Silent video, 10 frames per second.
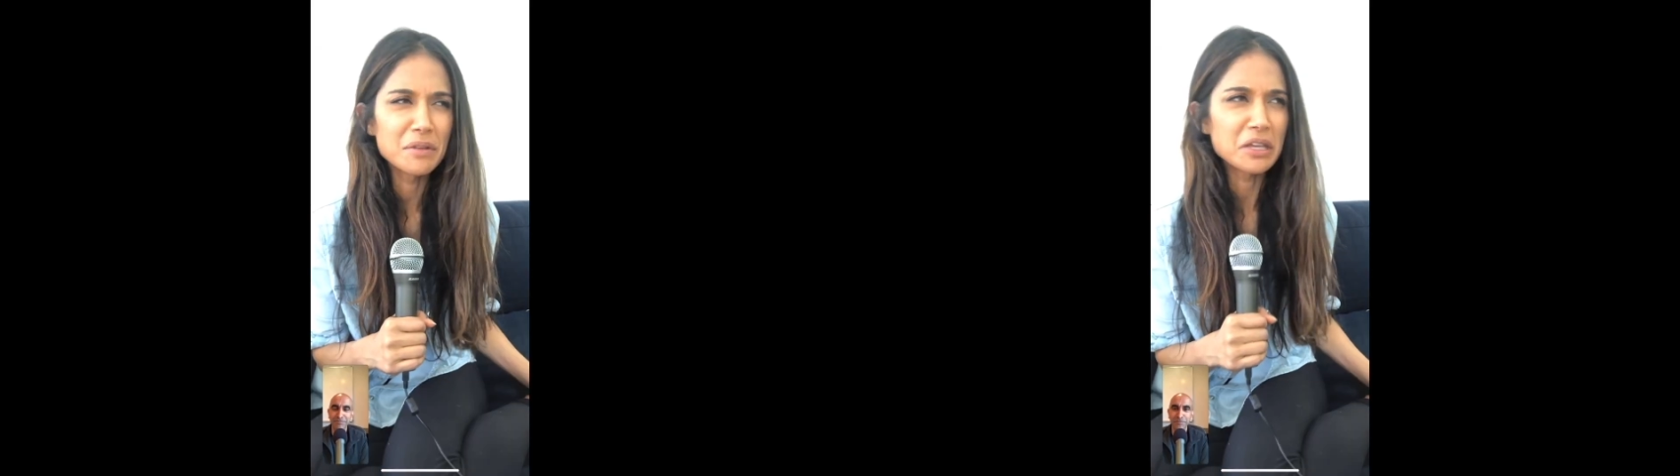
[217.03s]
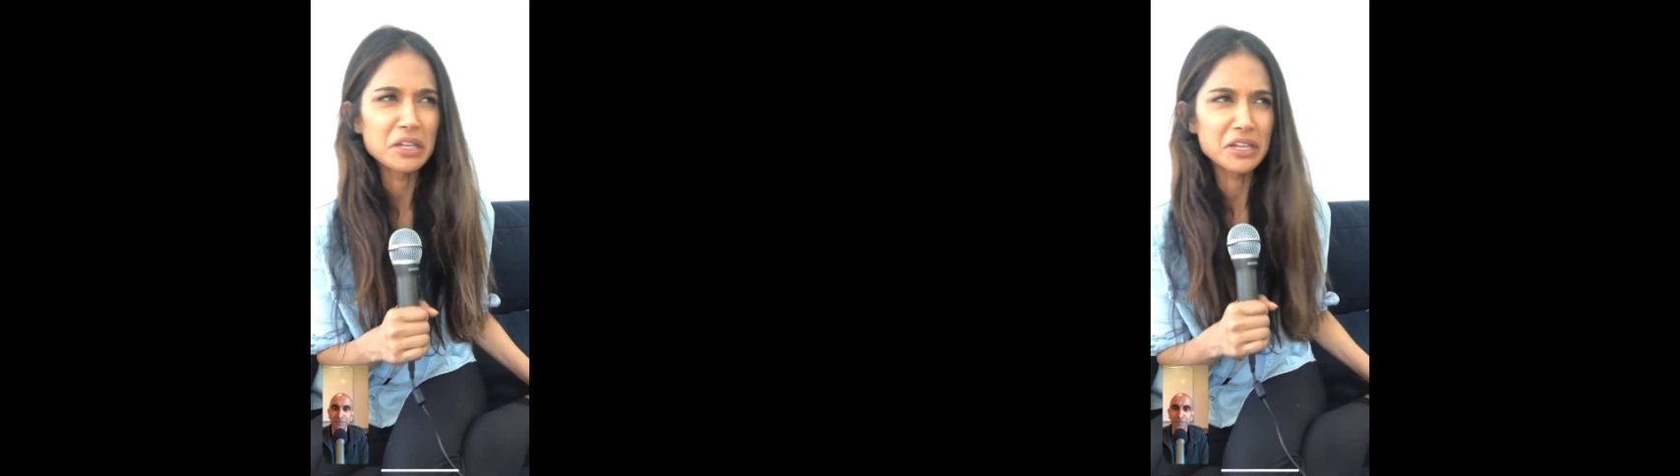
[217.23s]

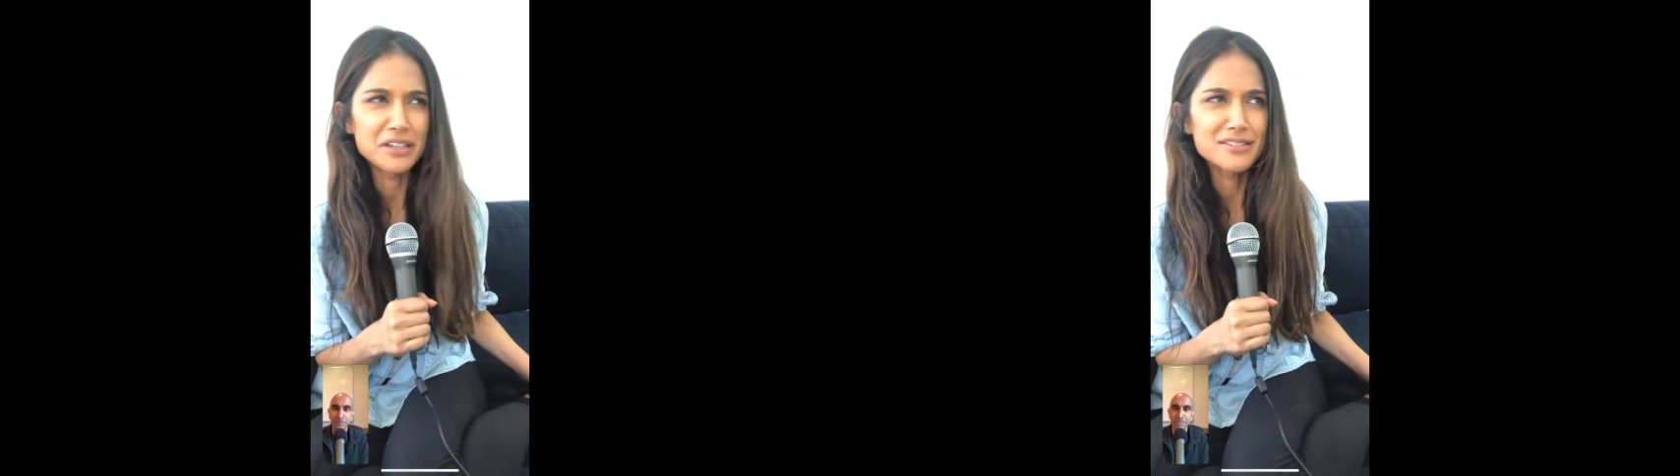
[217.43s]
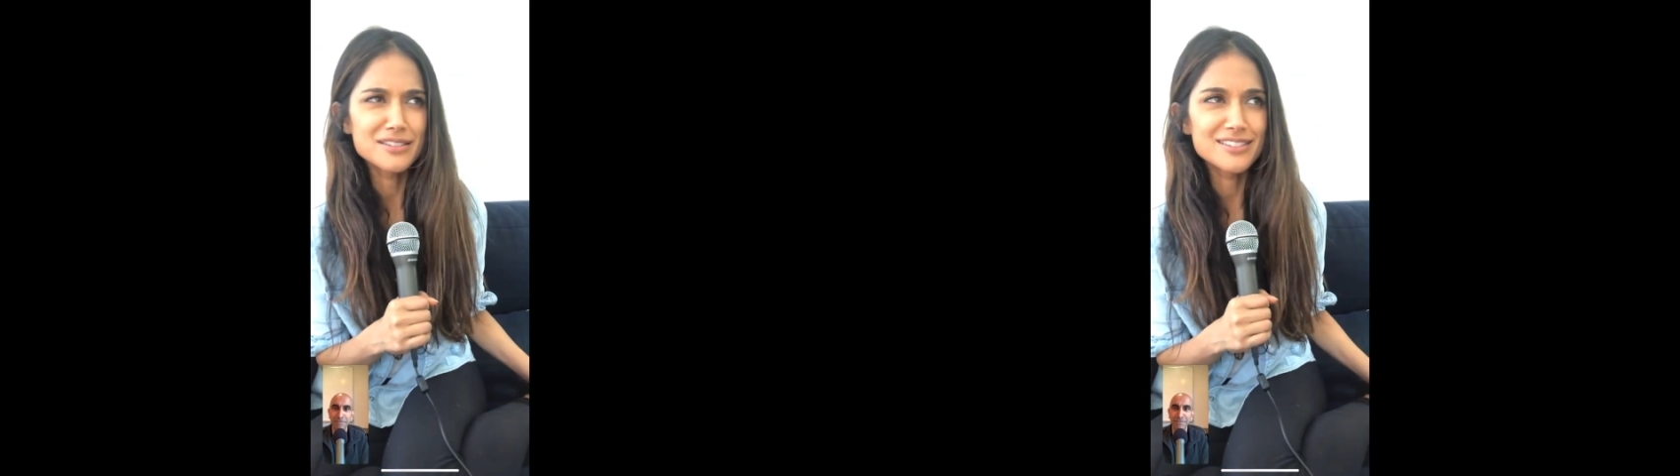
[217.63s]

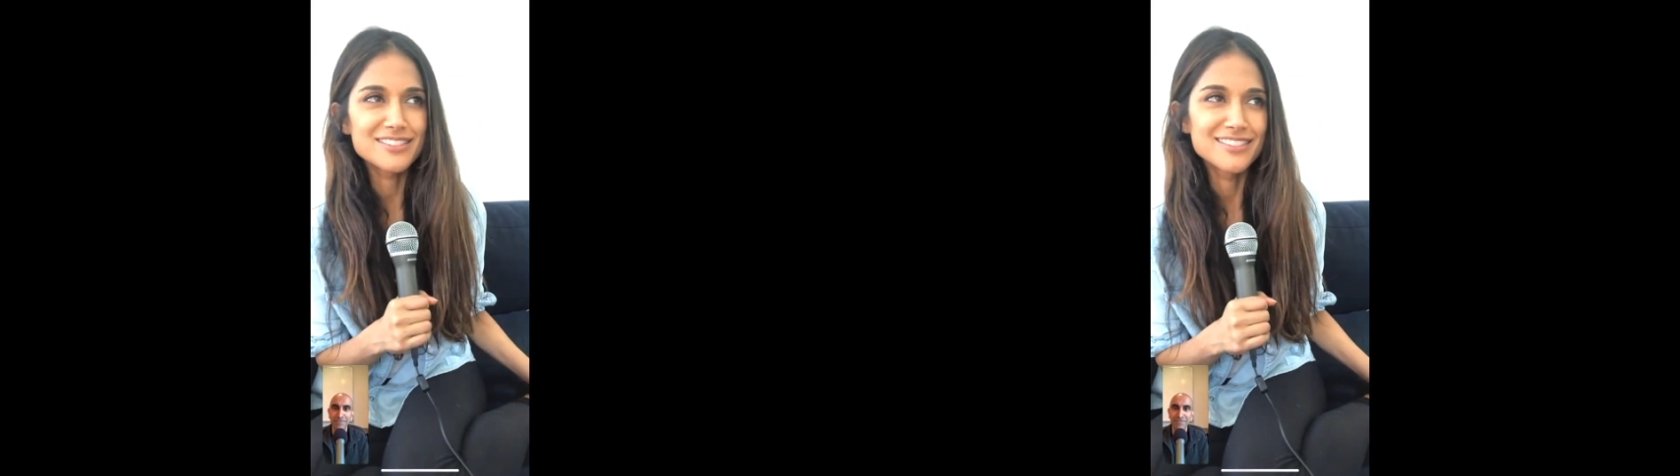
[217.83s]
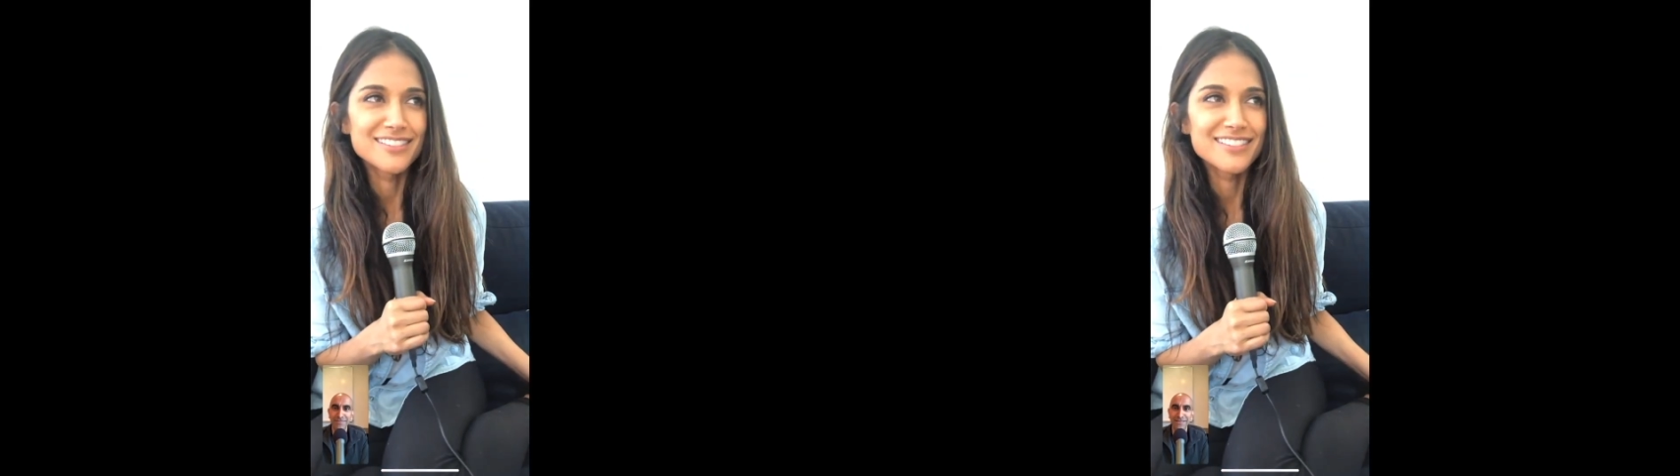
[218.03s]

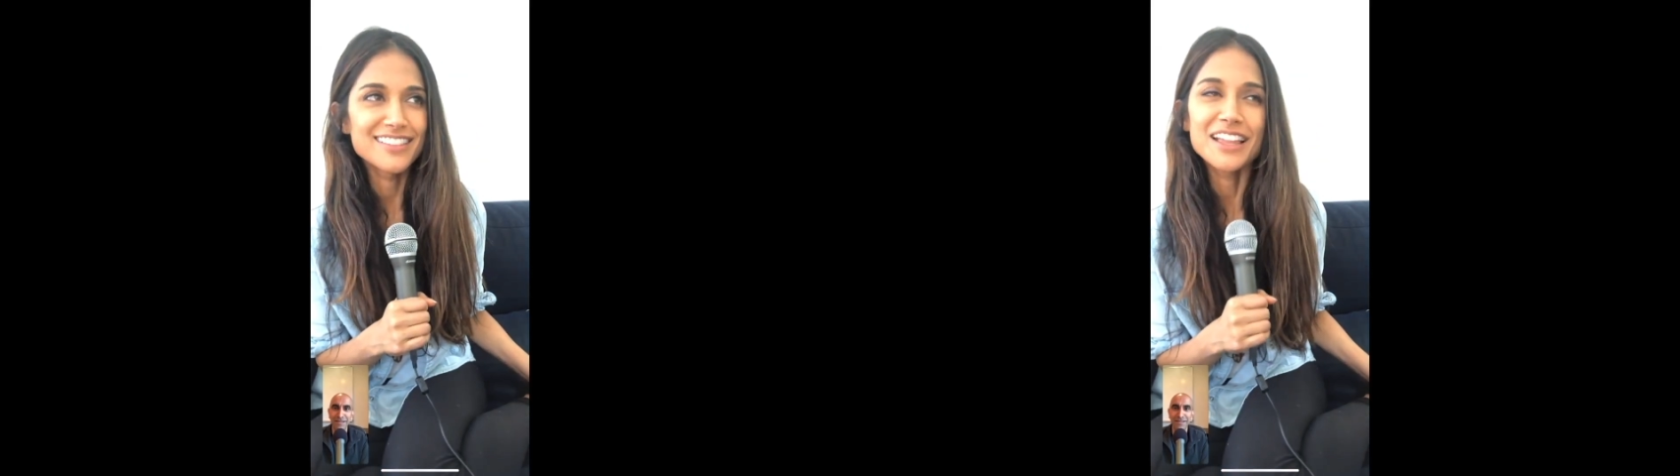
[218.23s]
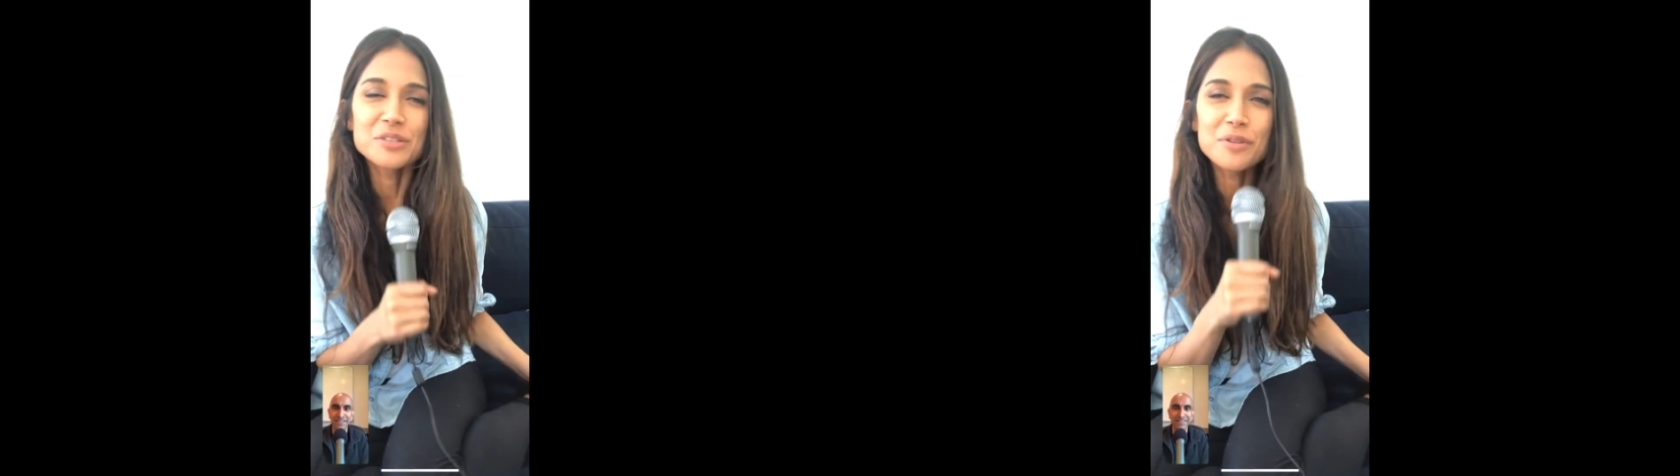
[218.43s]
Idiots.
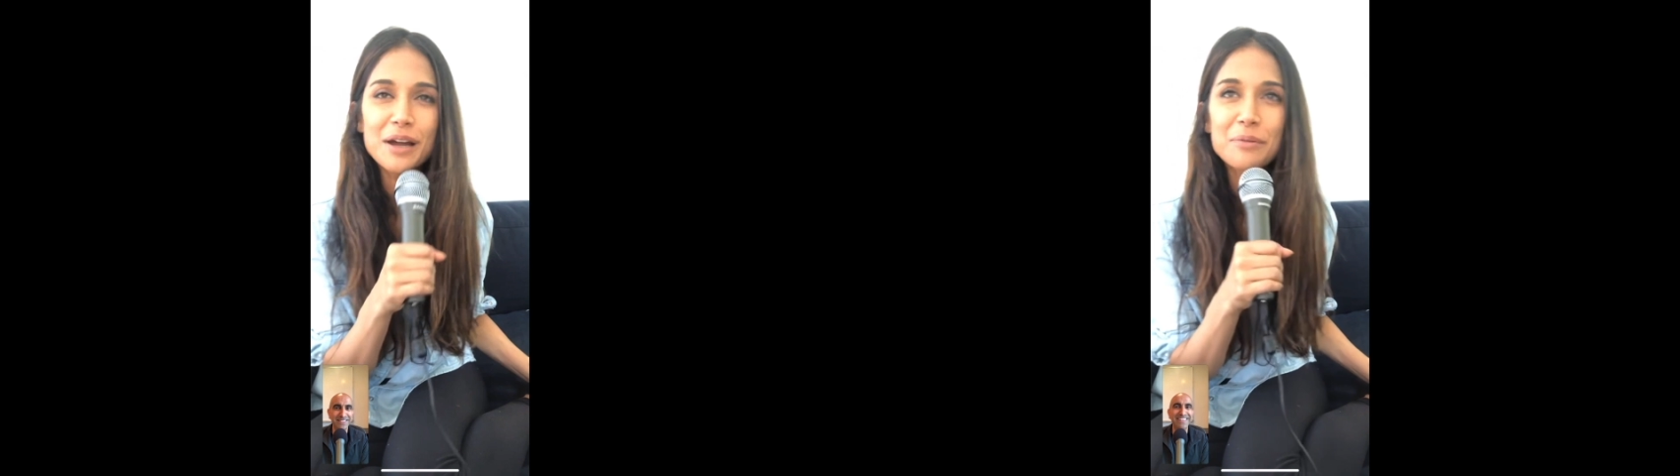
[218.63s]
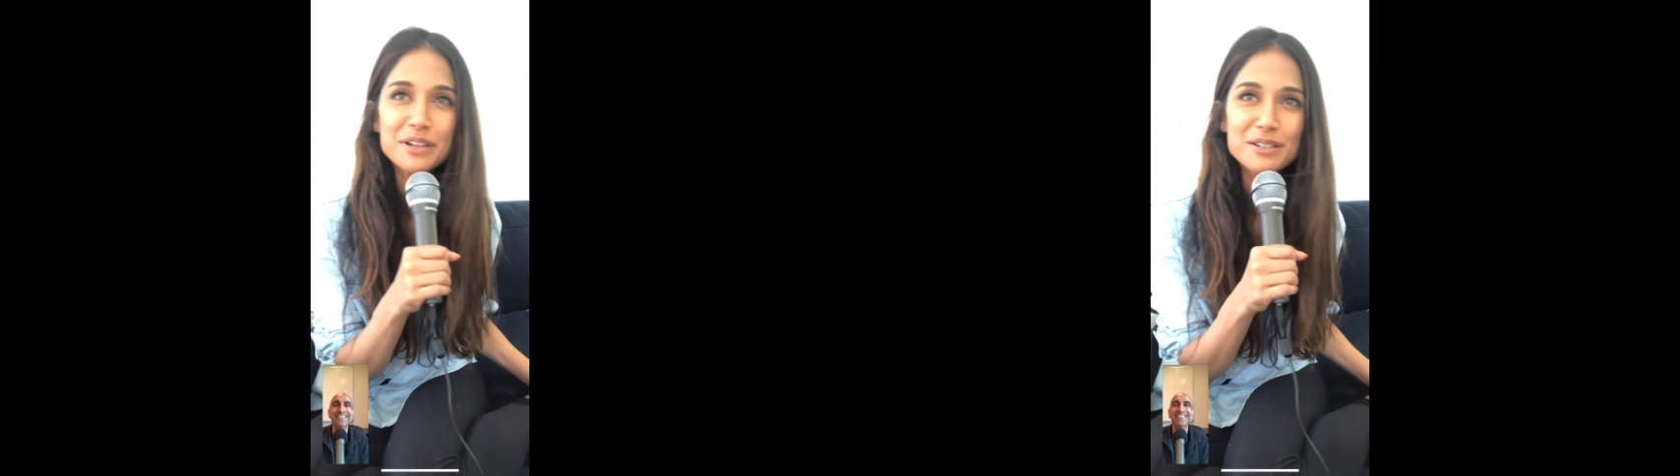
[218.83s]
That's what
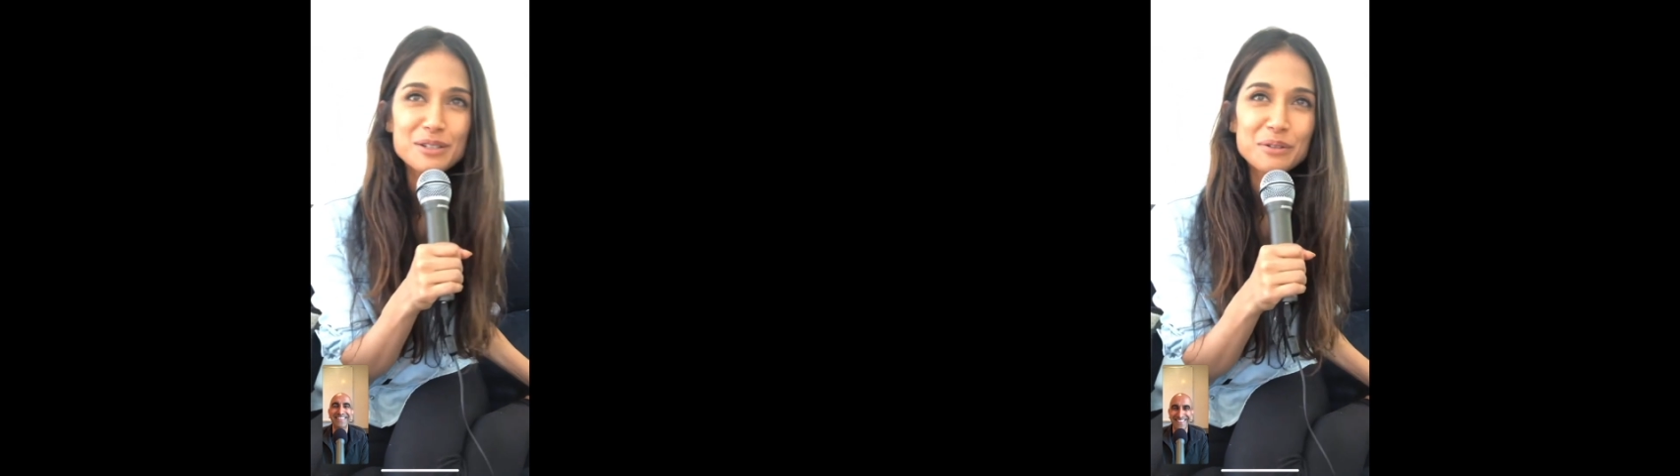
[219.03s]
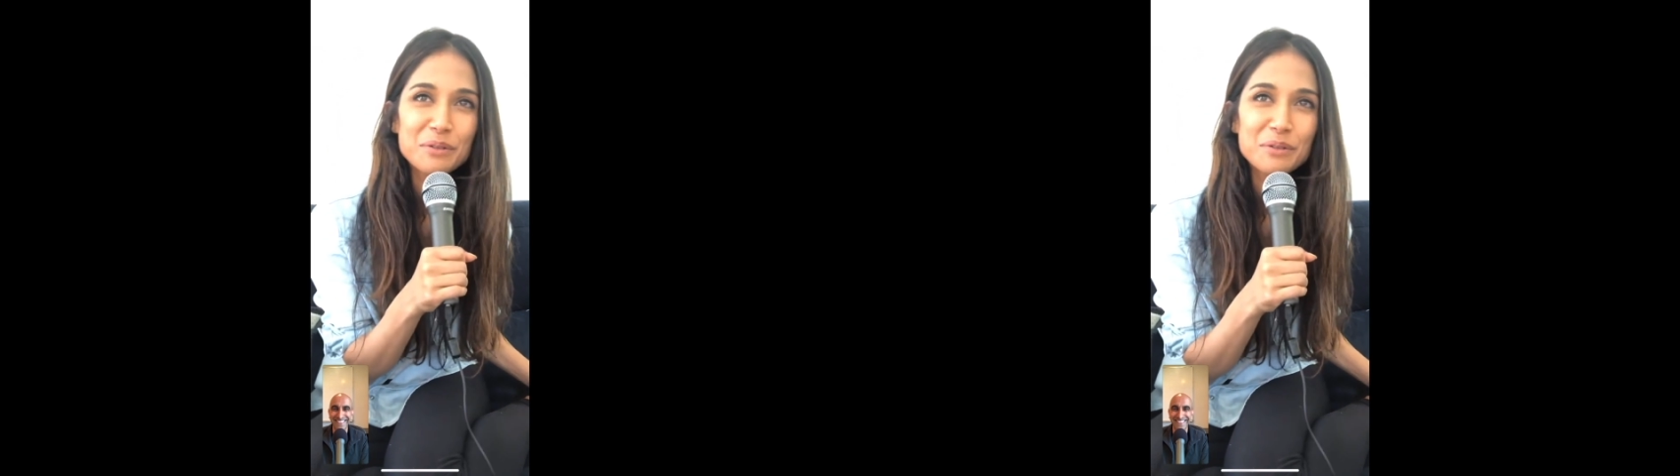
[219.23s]
I want to do.